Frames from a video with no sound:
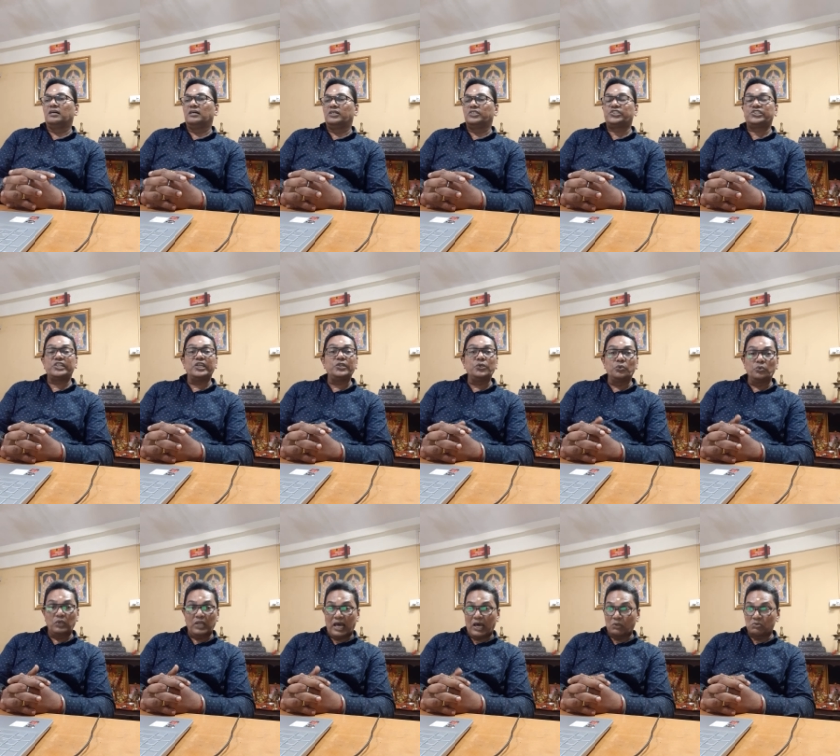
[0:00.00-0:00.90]

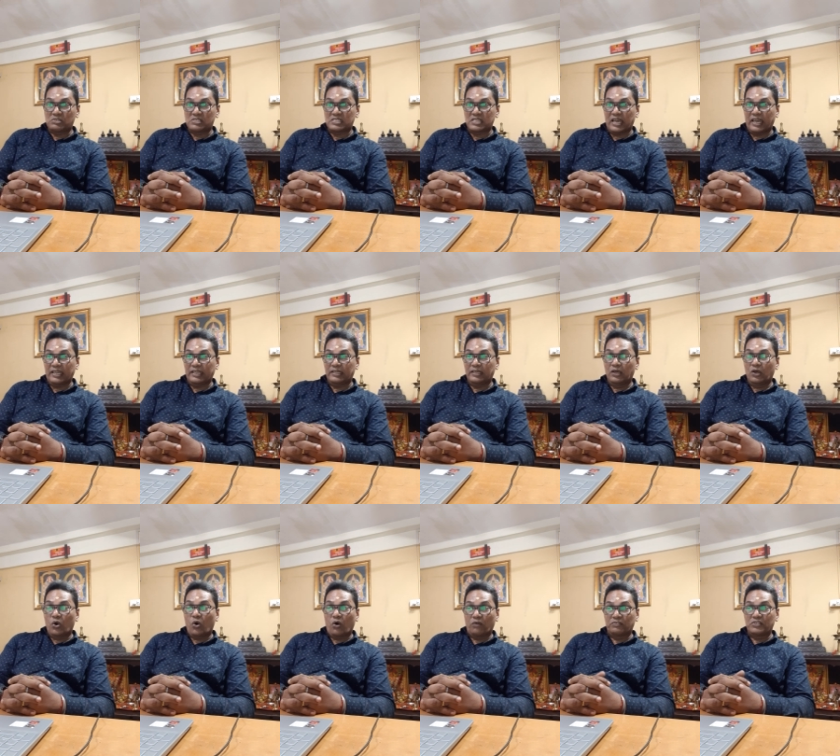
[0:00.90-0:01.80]
schedule outside
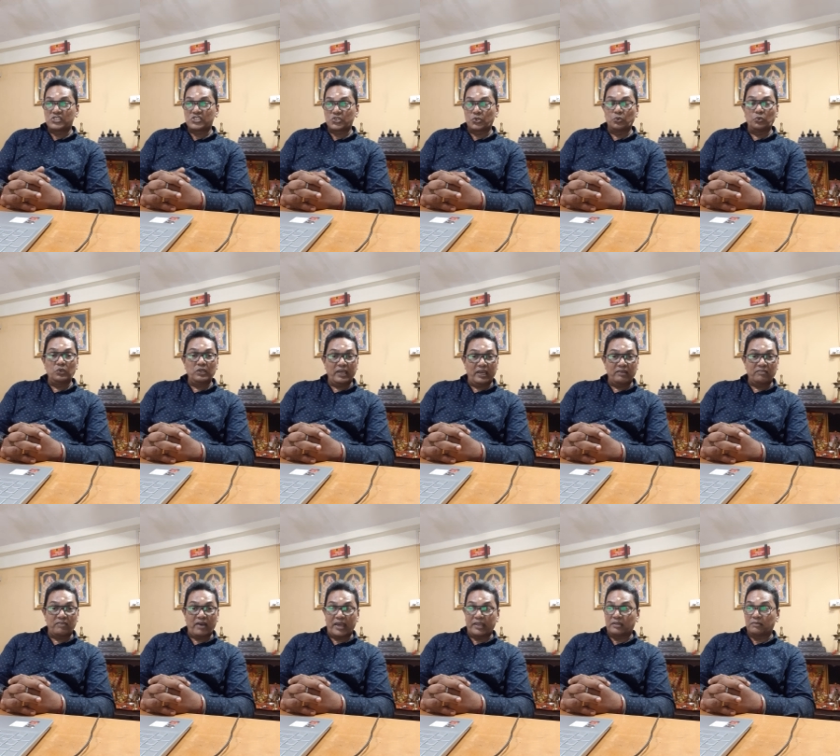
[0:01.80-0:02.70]
of the school
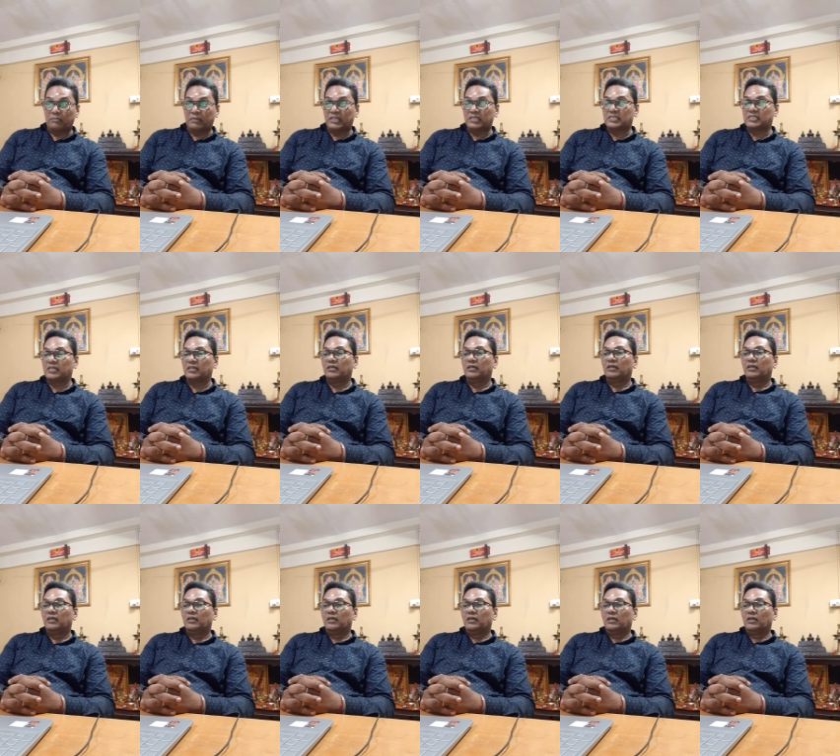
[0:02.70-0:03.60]
environment.
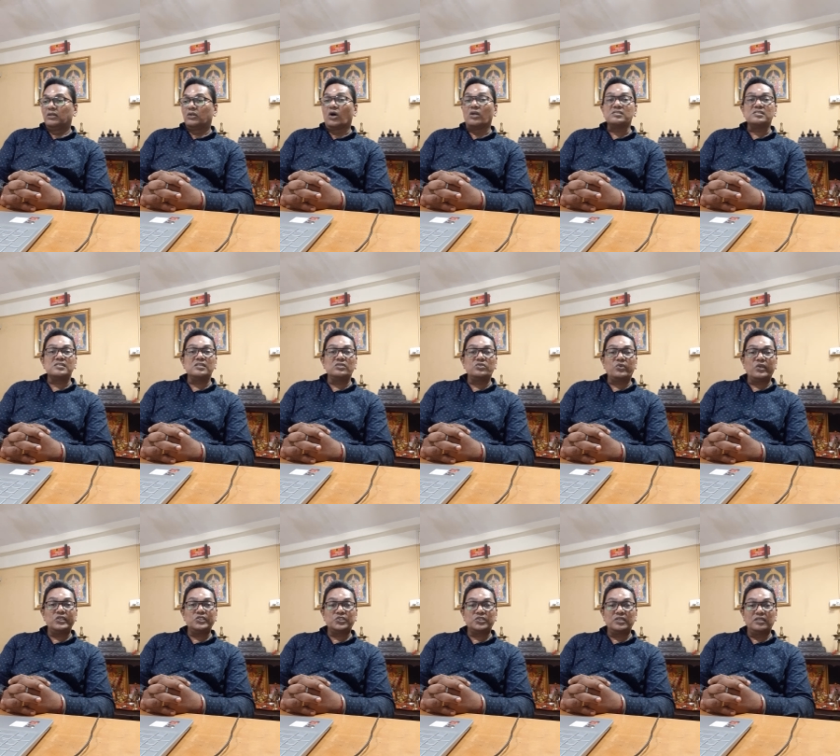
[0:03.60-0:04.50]

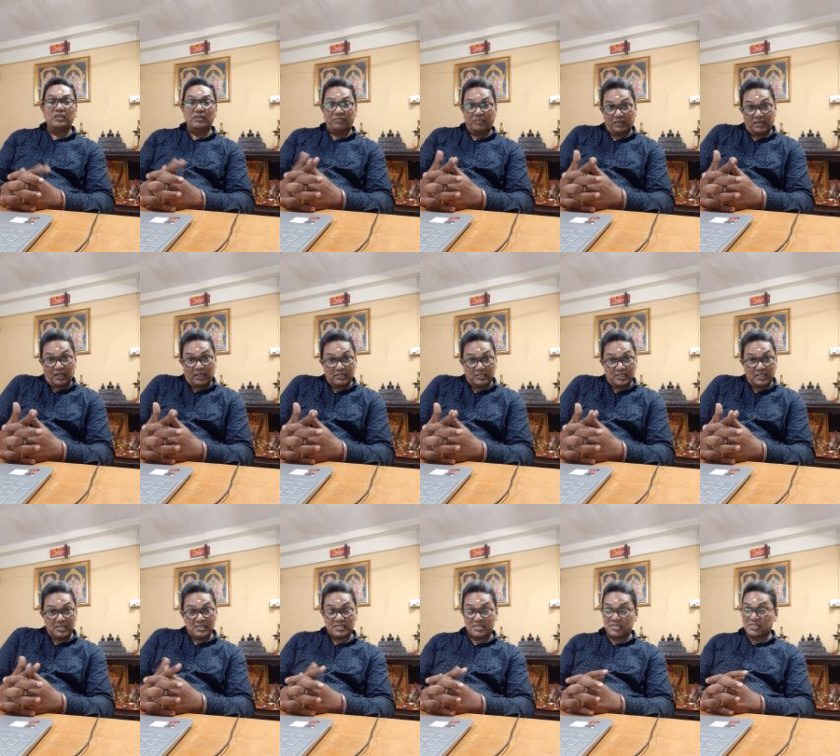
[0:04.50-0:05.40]
Concentration
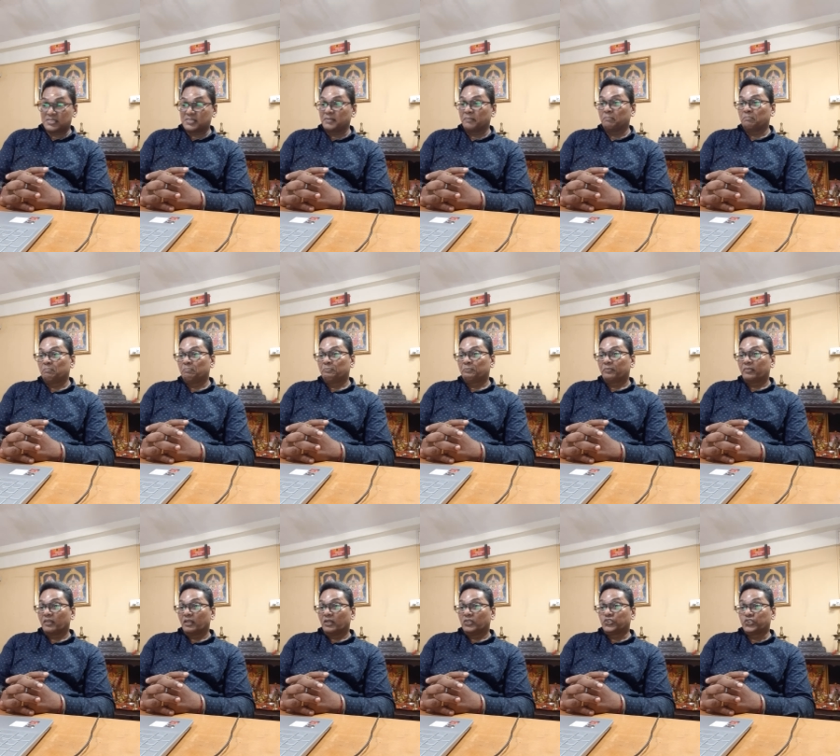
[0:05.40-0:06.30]
difficulties.
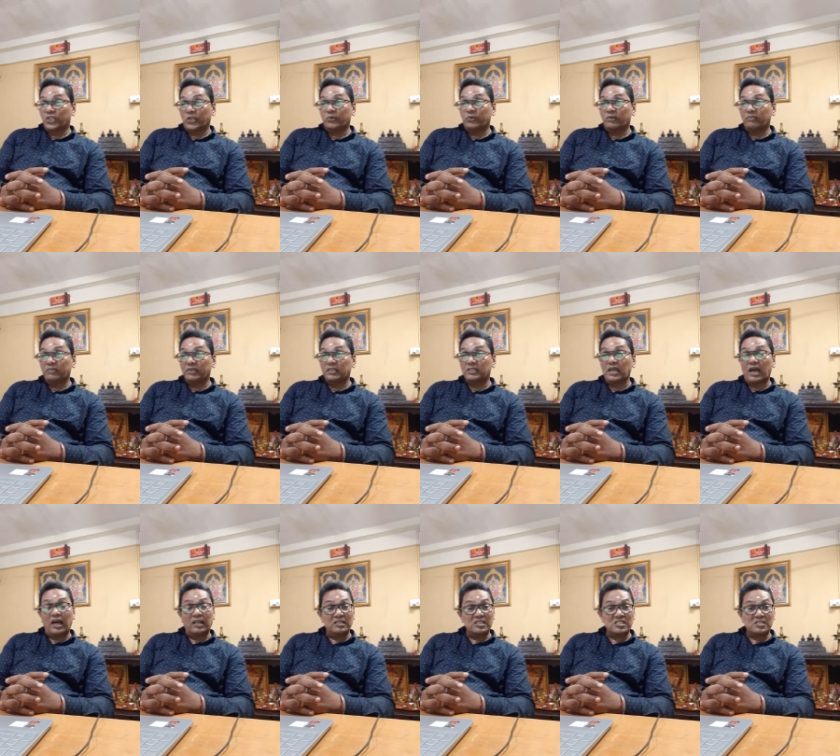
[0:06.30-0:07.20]
Children with
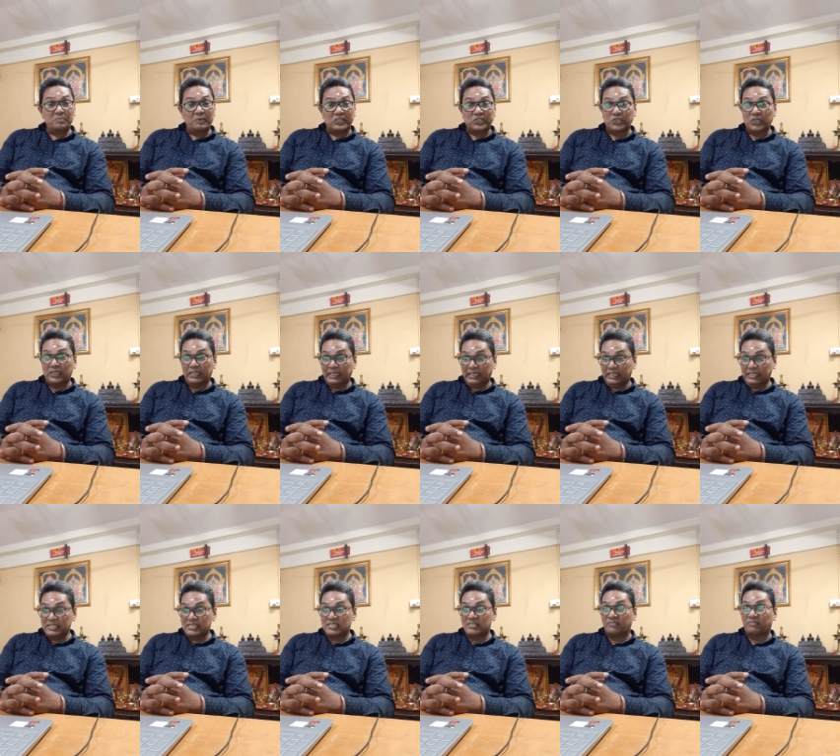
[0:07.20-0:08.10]
other special
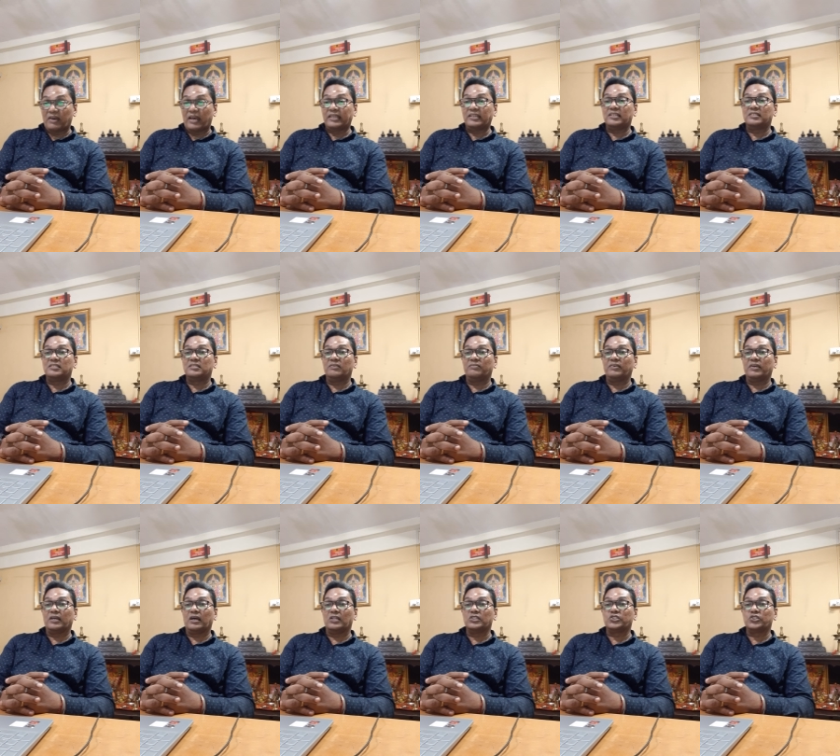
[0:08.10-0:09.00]
needs find it
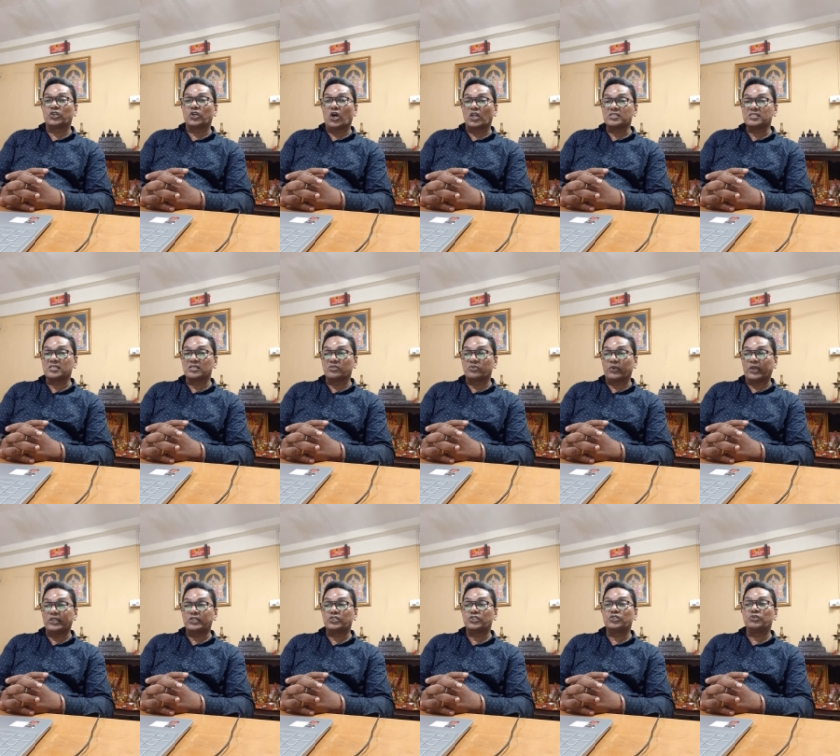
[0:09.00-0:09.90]
difficult to
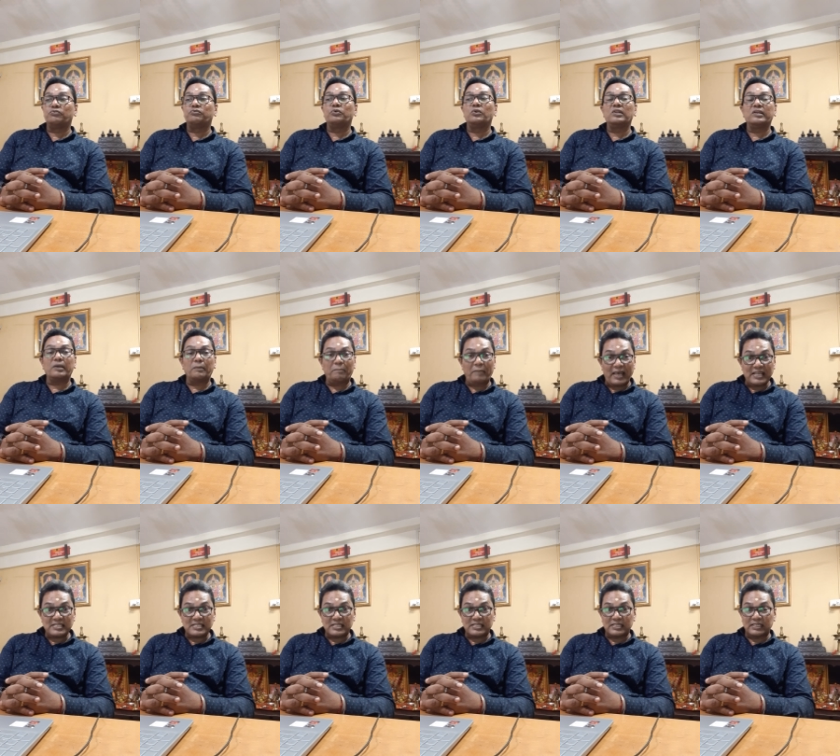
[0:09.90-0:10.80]
concentrate to full
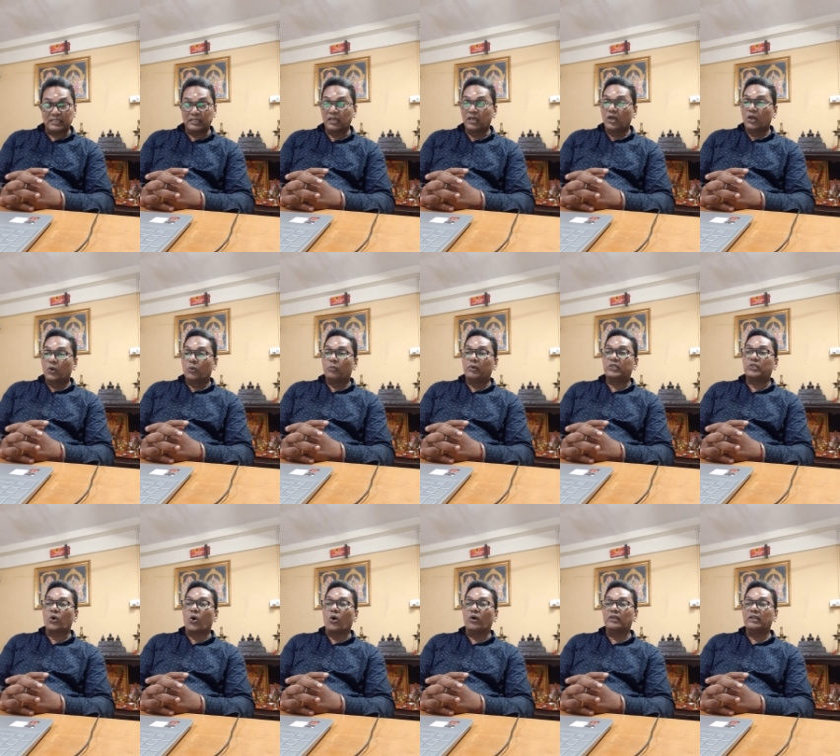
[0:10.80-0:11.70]
capacity with
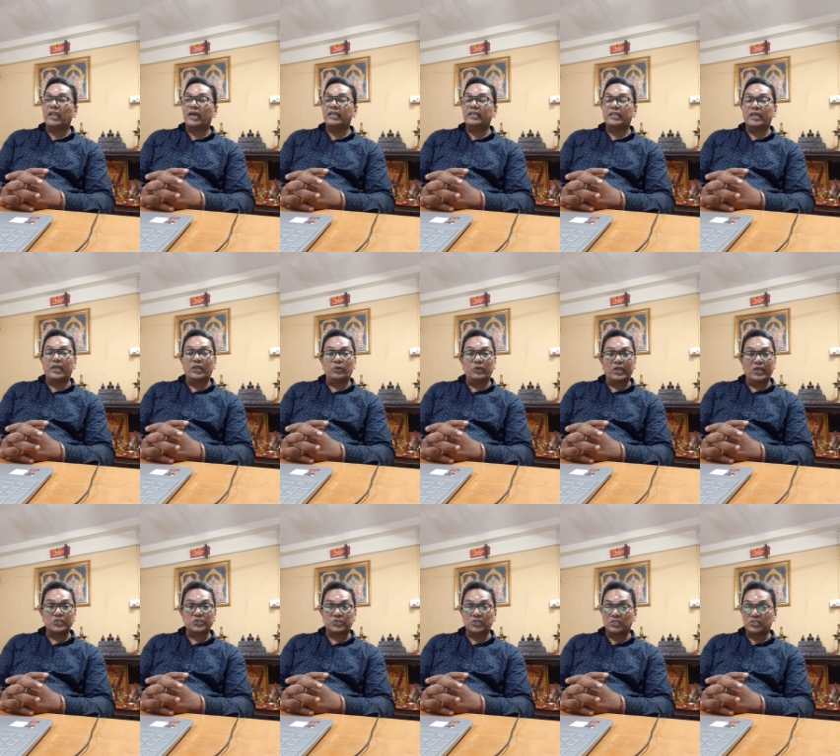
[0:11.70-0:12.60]
online
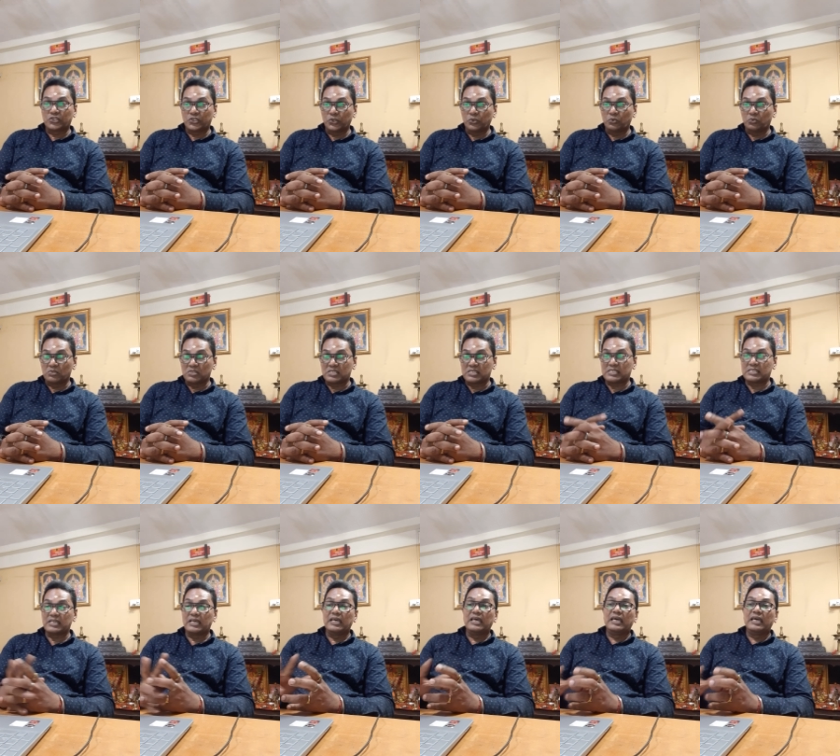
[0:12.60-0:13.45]
educational tools.